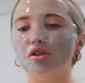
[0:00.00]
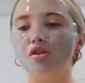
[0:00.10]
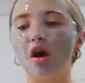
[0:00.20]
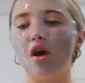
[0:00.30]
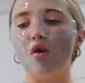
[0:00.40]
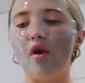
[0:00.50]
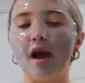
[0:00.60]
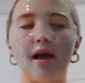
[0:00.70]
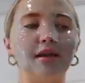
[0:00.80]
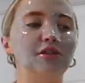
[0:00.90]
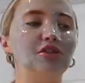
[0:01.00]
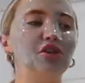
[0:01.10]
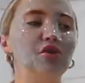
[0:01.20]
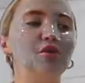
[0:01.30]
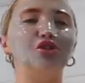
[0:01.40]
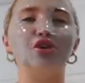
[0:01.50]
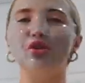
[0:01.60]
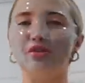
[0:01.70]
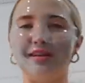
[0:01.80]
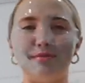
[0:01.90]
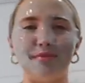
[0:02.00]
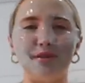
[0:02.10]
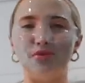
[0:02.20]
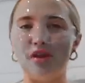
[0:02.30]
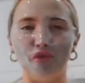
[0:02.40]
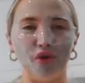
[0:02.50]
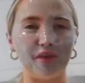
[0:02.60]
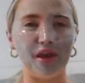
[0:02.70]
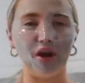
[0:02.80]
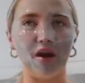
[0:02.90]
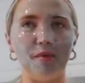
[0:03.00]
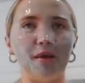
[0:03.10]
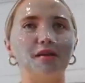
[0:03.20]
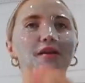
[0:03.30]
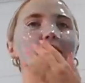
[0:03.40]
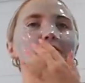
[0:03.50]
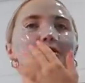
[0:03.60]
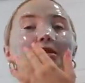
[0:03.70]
So I need to journal today on my 24th year because I also